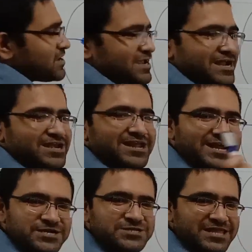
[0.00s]
it
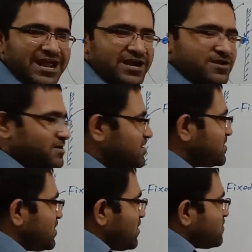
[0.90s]
hits
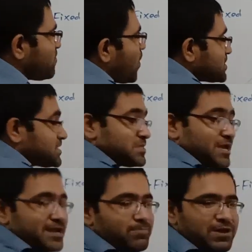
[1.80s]
there, forces
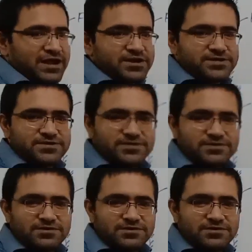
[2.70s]
are applied.